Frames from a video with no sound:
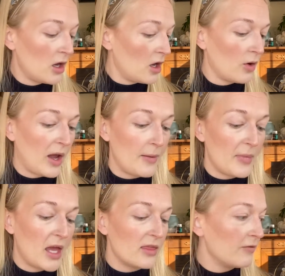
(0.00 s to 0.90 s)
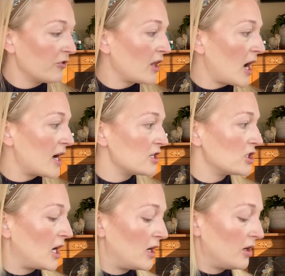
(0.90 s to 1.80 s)
Okay, and then for the
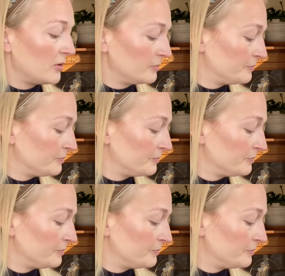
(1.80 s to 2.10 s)
eyeshadow,